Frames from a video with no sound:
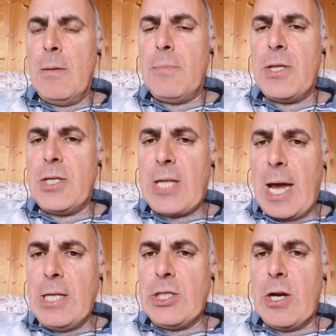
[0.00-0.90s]
but the
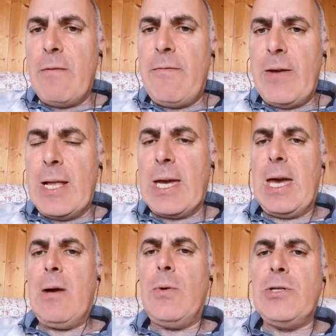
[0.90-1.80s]
danger of filling it
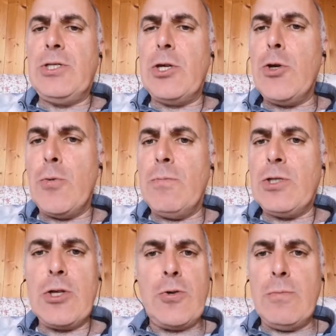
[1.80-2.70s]
with zoom,
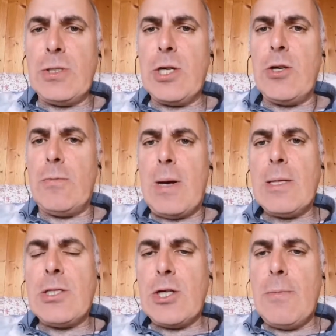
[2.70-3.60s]
zoom, zoom, and
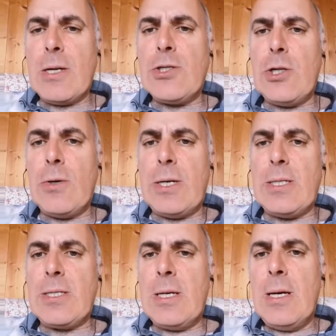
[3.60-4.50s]
too much
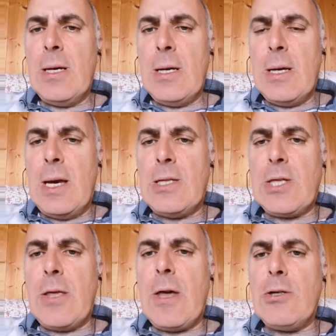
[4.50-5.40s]
noise is
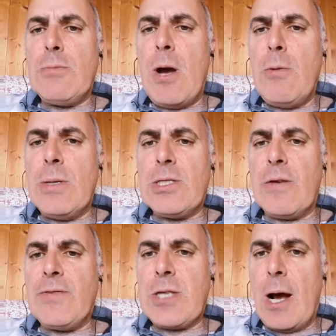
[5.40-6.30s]
that those moments
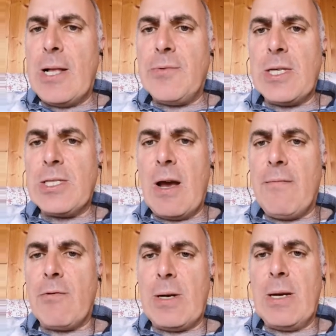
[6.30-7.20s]
of silent
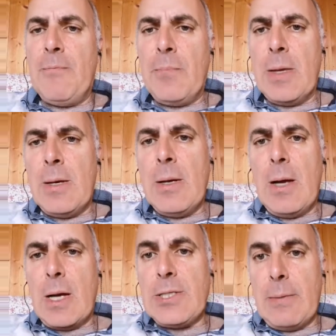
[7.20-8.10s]
discovery
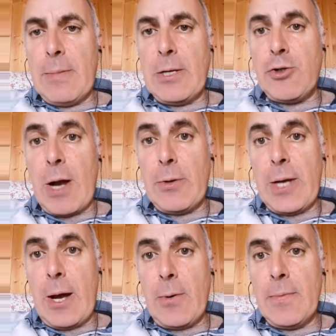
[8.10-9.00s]
are simply drowned
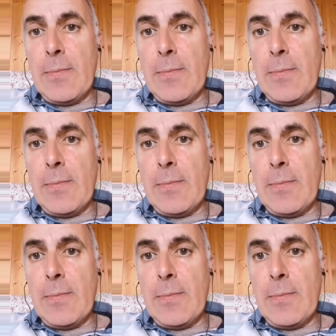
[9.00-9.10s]
out.